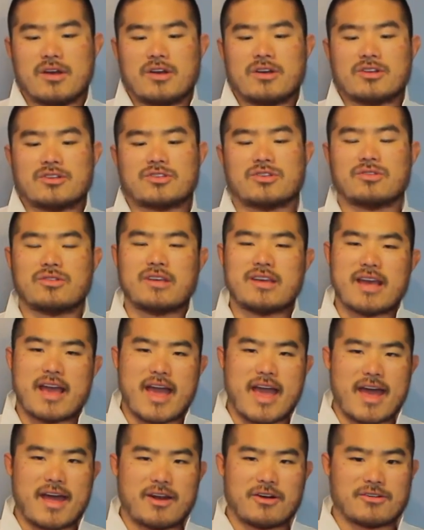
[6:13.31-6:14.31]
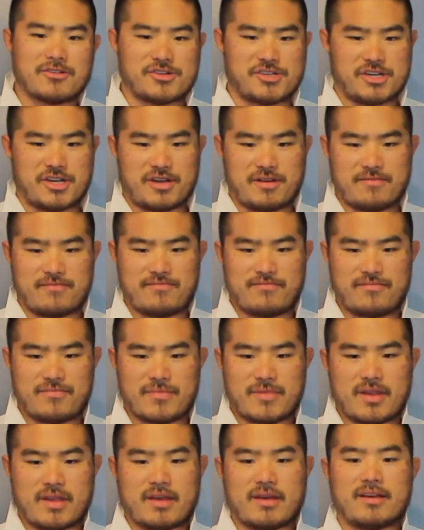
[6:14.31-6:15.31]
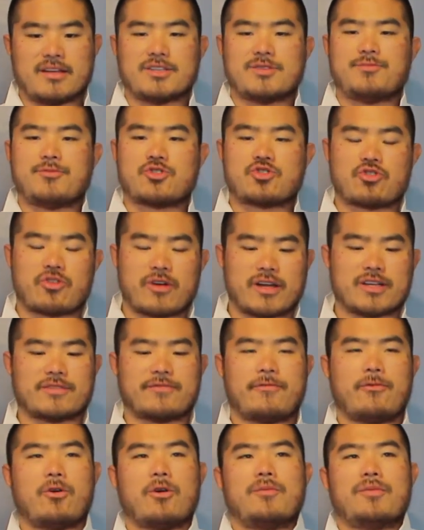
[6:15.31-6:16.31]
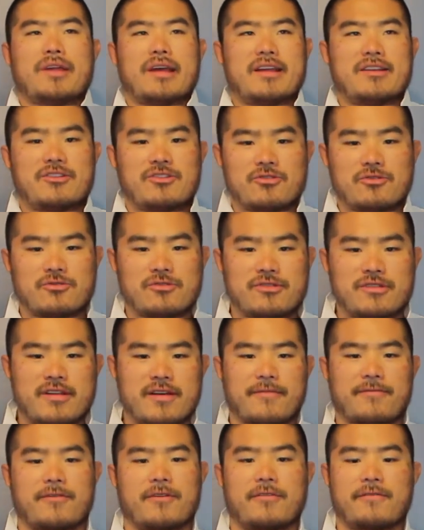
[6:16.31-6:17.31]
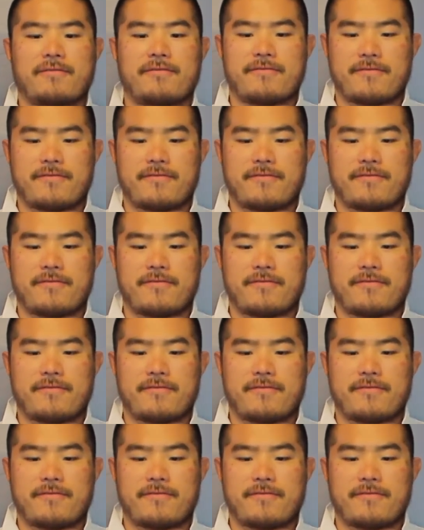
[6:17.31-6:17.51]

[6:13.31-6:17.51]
So the energy is transformed into different